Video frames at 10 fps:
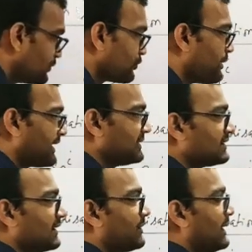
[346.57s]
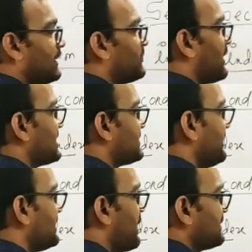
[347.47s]
So what is the for
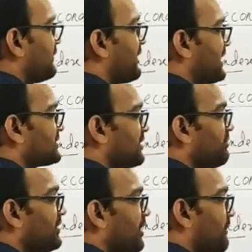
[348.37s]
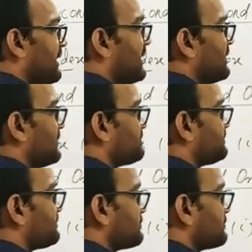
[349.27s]
sp3, what is the fraction of p orbital?